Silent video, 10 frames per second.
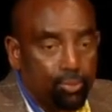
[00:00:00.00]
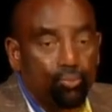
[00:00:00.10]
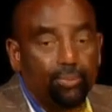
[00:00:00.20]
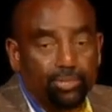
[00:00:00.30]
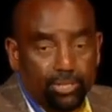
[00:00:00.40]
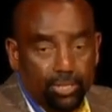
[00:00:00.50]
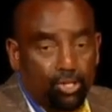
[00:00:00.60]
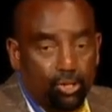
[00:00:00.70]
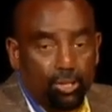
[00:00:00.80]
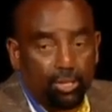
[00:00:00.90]
You can
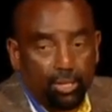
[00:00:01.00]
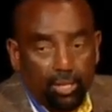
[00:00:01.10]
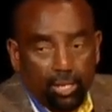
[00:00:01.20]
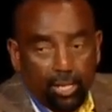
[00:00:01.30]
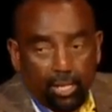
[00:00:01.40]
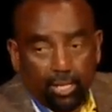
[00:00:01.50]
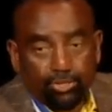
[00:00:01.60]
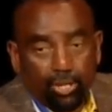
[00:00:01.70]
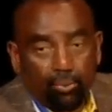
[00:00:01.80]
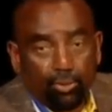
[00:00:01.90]
represent good.
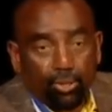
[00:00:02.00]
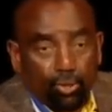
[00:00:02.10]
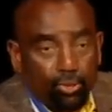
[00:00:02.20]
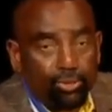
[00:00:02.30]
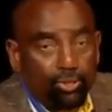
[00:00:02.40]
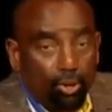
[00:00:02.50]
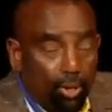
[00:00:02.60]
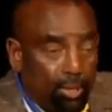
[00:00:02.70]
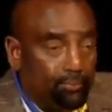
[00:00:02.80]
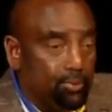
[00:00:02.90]
And so I want to urge
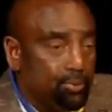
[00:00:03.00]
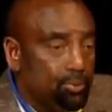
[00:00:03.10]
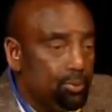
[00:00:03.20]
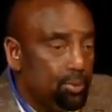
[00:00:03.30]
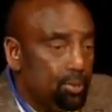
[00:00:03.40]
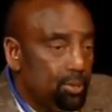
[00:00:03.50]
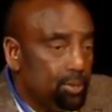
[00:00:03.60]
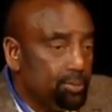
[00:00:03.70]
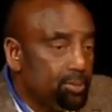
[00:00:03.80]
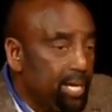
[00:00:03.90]
all of you,
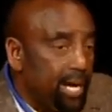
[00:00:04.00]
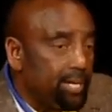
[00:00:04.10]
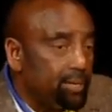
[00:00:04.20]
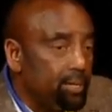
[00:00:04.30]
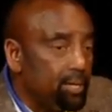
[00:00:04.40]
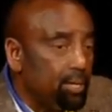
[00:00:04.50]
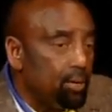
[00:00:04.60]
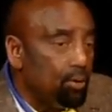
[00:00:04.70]
you got to